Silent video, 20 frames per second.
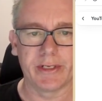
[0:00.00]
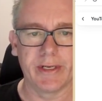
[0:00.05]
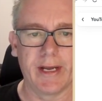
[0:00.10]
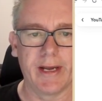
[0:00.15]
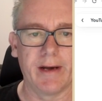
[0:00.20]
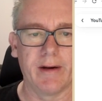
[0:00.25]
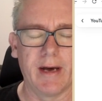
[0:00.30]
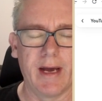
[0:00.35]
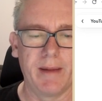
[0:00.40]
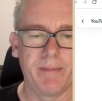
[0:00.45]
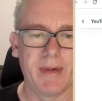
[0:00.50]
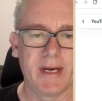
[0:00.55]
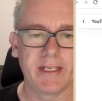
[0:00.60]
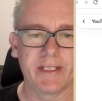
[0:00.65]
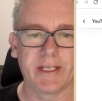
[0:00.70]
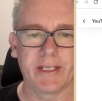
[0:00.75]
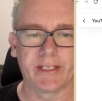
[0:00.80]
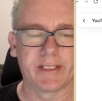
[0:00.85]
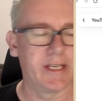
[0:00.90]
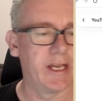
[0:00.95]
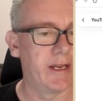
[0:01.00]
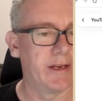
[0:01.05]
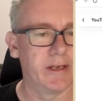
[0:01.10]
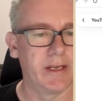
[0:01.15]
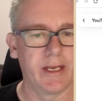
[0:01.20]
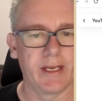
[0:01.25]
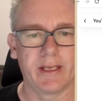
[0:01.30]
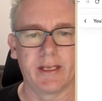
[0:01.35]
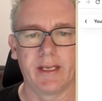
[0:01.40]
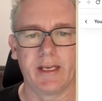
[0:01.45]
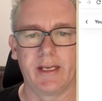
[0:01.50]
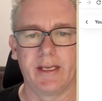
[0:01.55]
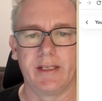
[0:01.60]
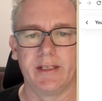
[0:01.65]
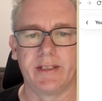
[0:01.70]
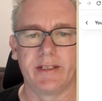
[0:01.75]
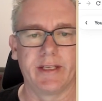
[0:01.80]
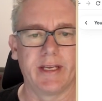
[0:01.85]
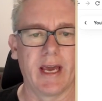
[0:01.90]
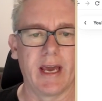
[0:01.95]
Now, a basic technique
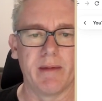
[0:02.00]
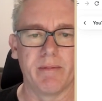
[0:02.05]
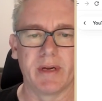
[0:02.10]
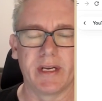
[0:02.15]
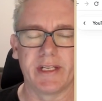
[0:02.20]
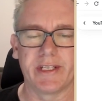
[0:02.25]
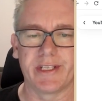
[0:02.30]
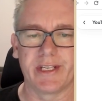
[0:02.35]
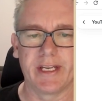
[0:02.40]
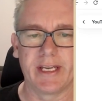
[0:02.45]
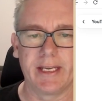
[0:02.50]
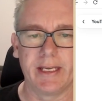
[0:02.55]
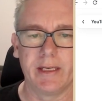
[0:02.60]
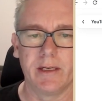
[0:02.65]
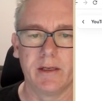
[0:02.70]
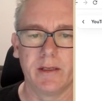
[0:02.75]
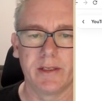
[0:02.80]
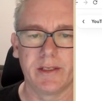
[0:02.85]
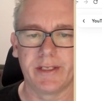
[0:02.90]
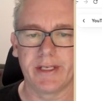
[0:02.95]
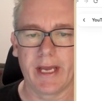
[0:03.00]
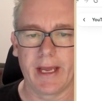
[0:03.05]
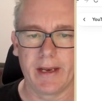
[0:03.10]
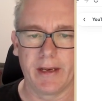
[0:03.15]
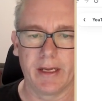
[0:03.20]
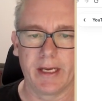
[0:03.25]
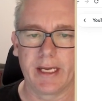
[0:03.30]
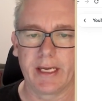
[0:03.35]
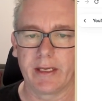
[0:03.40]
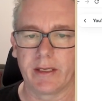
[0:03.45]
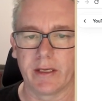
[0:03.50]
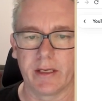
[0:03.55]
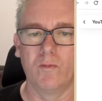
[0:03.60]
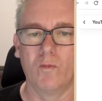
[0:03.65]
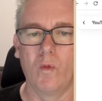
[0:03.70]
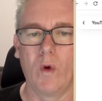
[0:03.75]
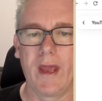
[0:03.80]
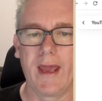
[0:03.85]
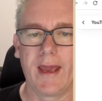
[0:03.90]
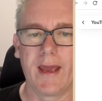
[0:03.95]
is the ABC technique,
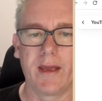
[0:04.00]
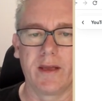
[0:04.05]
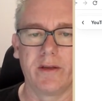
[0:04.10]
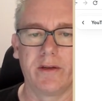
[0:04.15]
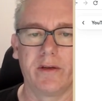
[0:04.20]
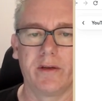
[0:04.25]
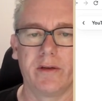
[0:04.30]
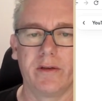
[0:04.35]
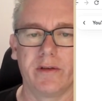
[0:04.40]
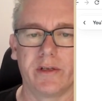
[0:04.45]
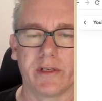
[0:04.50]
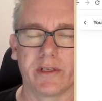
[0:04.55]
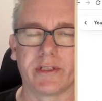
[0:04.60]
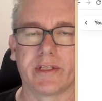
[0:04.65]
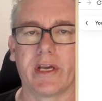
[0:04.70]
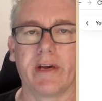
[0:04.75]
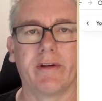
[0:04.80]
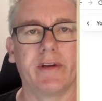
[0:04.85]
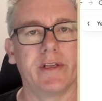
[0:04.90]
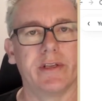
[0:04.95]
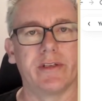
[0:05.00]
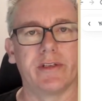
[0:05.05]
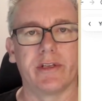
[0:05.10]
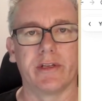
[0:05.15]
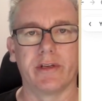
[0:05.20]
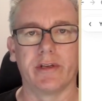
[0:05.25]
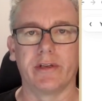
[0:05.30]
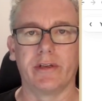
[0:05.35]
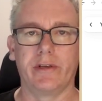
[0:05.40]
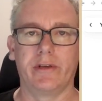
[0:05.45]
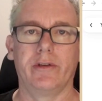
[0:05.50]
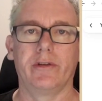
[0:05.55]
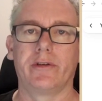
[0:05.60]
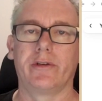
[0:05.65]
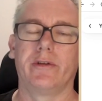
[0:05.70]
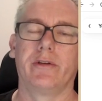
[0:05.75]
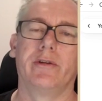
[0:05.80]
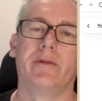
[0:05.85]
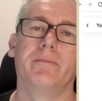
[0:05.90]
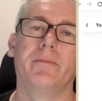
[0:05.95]
where you just go into
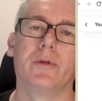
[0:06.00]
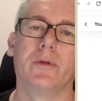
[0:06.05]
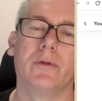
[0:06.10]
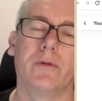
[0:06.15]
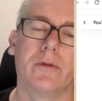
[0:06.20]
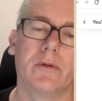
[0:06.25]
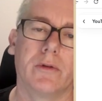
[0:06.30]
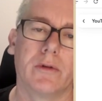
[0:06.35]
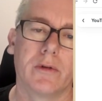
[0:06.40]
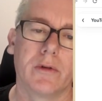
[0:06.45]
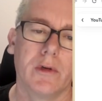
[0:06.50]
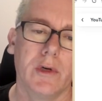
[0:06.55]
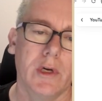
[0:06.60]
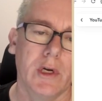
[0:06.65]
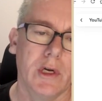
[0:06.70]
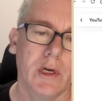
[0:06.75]
YouTube or